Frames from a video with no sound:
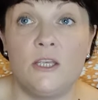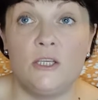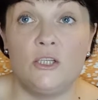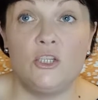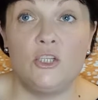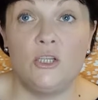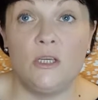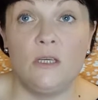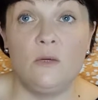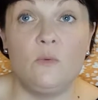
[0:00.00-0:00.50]
that
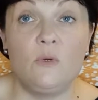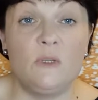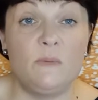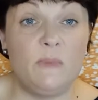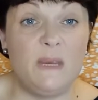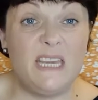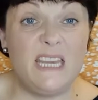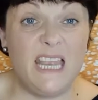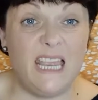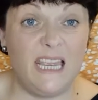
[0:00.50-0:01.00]
she was
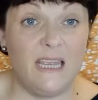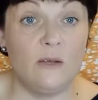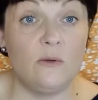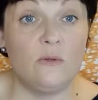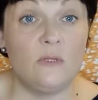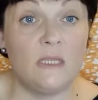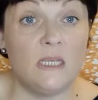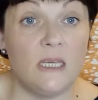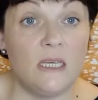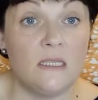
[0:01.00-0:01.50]
being
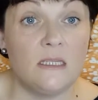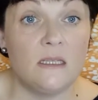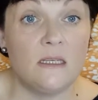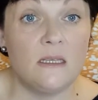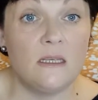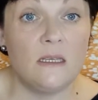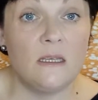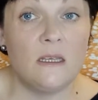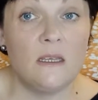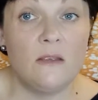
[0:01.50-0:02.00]
outed
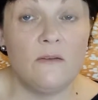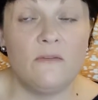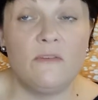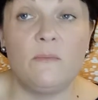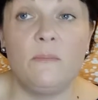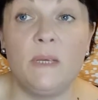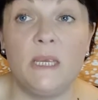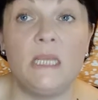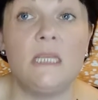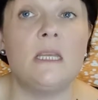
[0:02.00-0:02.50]

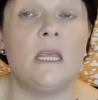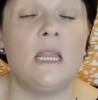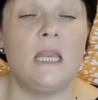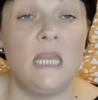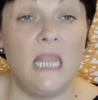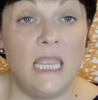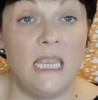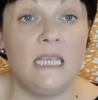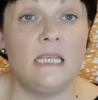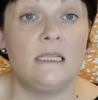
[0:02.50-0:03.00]
for being a
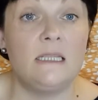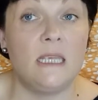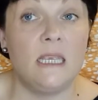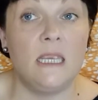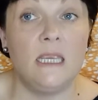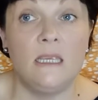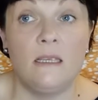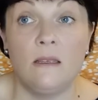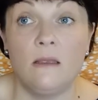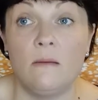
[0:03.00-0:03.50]

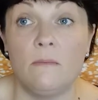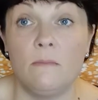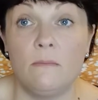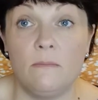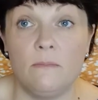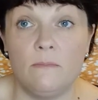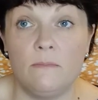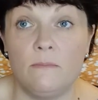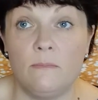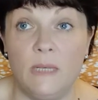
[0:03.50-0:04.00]
lazy
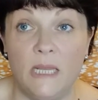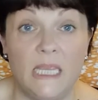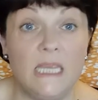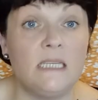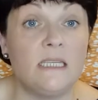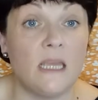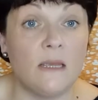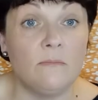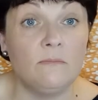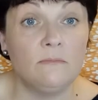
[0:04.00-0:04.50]

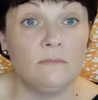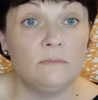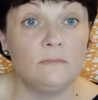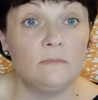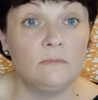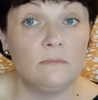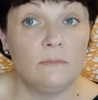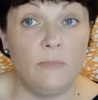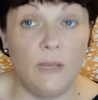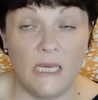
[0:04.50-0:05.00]
bleeder,
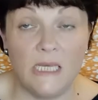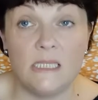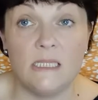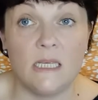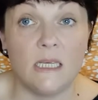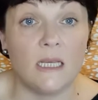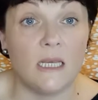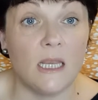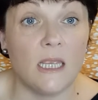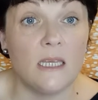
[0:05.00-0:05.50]

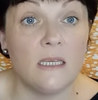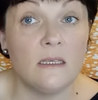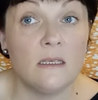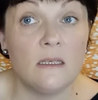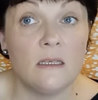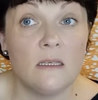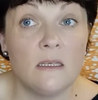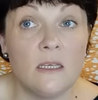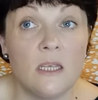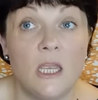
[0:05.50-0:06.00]
basically.
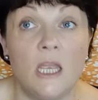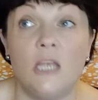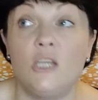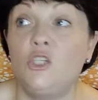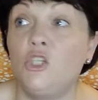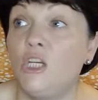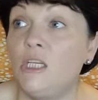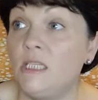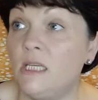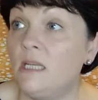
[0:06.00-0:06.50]

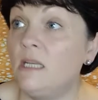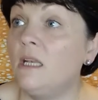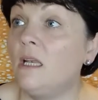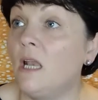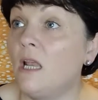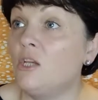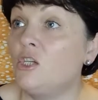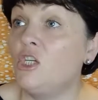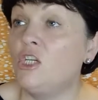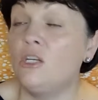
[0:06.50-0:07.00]
And she
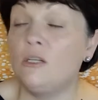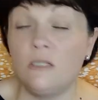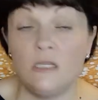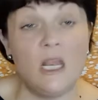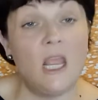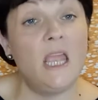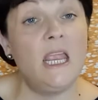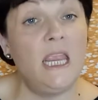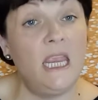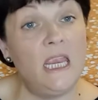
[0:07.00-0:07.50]
doesn't
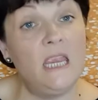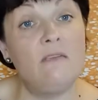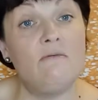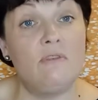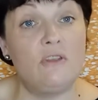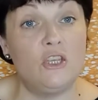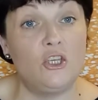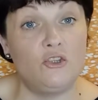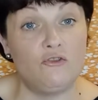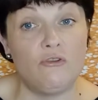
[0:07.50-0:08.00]
like
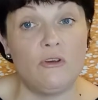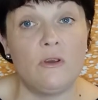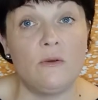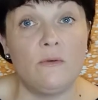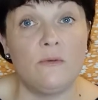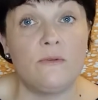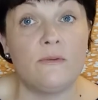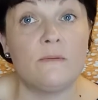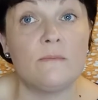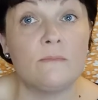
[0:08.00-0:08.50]
hearing the
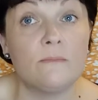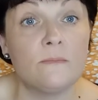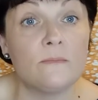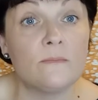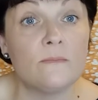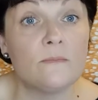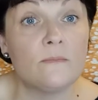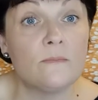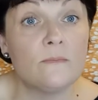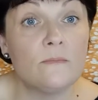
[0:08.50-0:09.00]
truth.
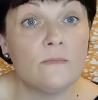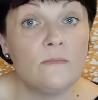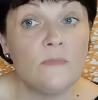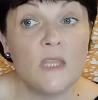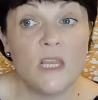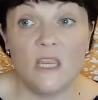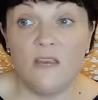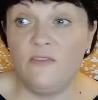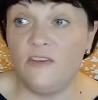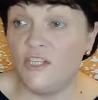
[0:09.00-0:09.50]

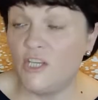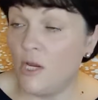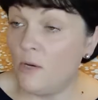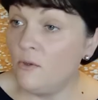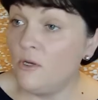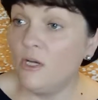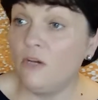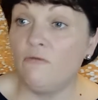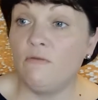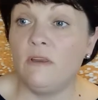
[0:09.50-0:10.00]
If you
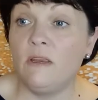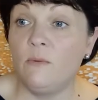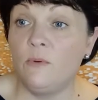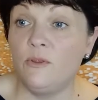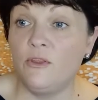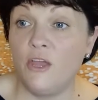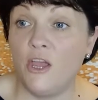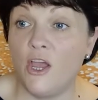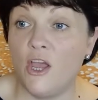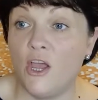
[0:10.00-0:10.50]
don't agree
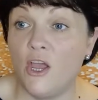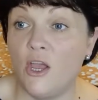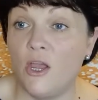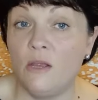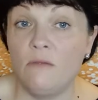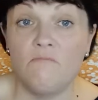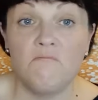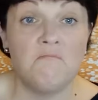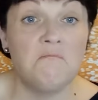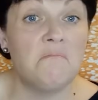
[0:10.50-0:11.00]
with
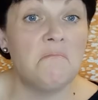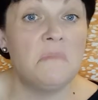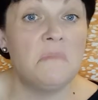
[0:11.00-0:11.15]
her,